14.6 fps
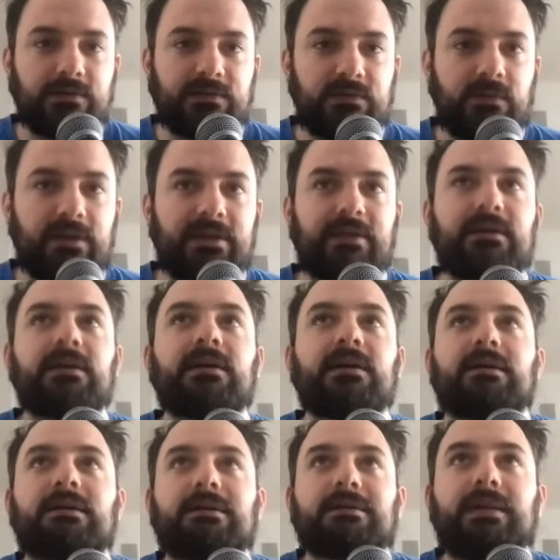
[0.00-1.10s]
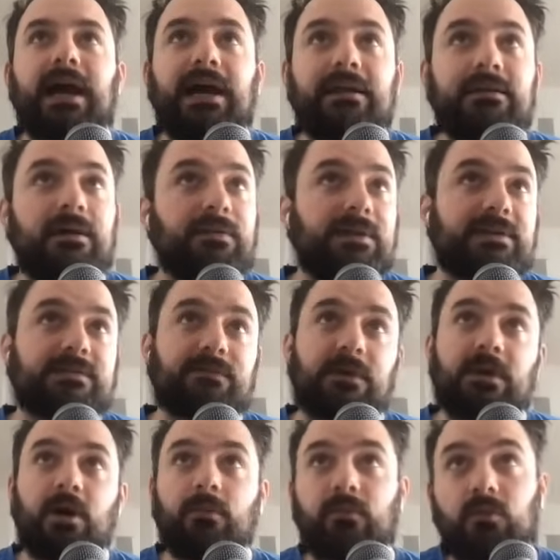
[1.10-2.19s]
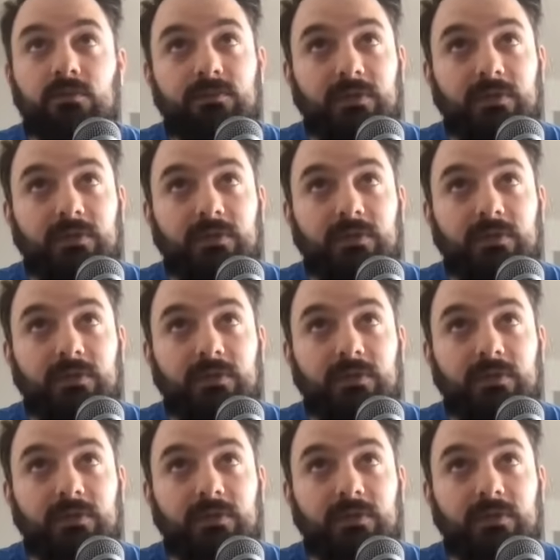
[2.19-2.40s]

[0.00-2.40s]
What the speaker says: So like that I think is very helpful.